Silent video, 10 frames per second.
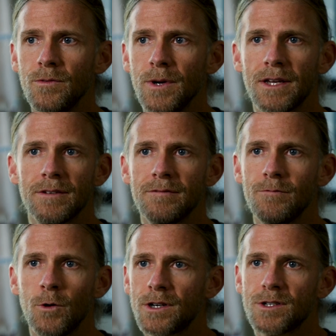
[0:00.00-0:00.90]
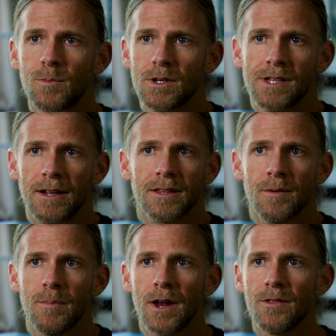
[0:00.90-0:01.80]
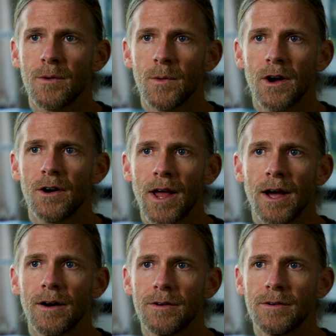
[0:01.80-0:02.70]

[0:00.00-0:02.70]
we can work to protect them better than we are now.